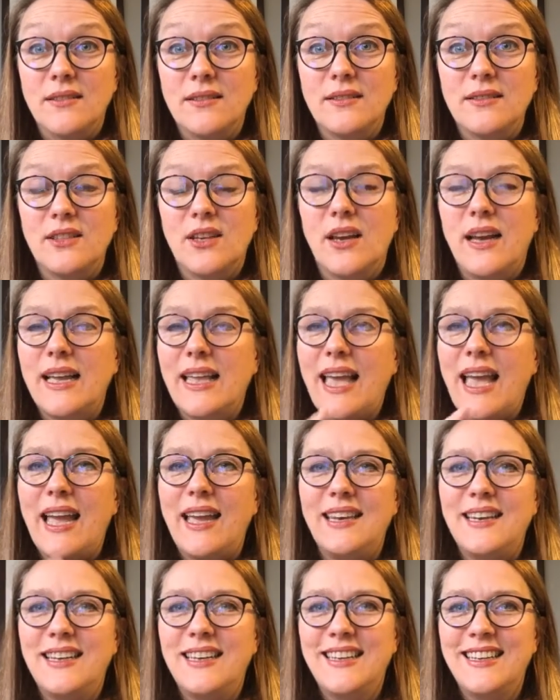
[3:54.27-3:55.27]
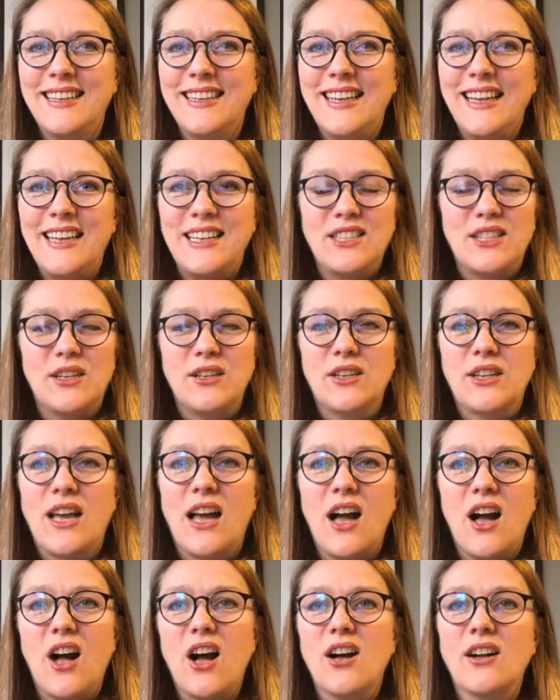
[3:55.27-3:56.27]
So again, don't get
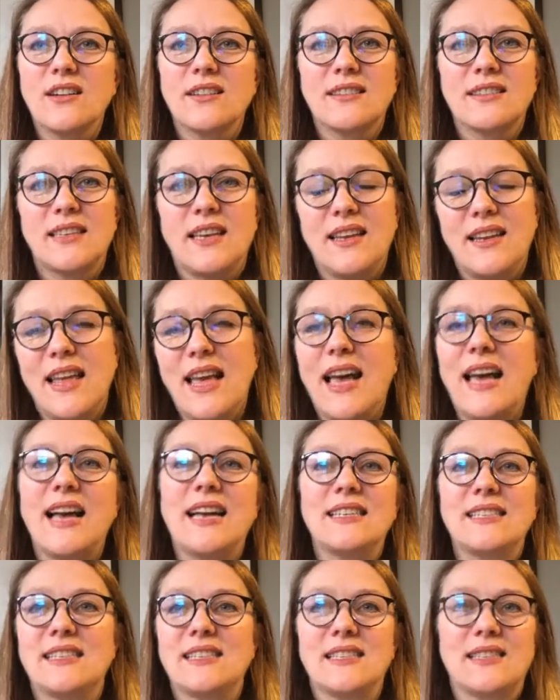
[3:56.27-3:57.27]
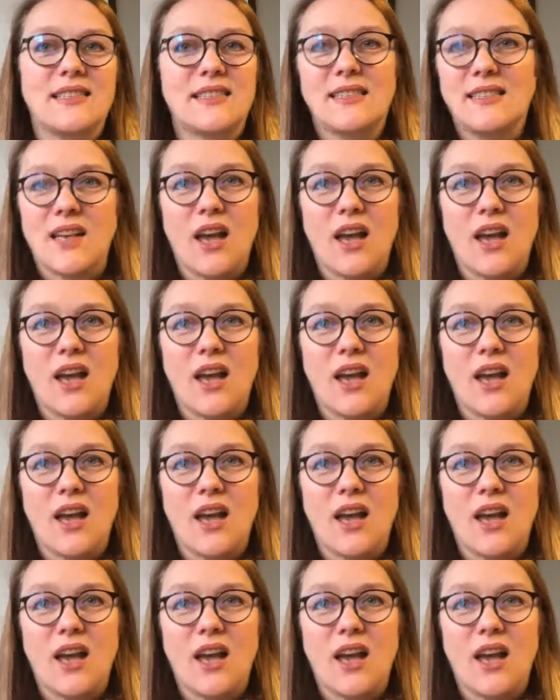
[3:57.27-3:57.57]
ox and ass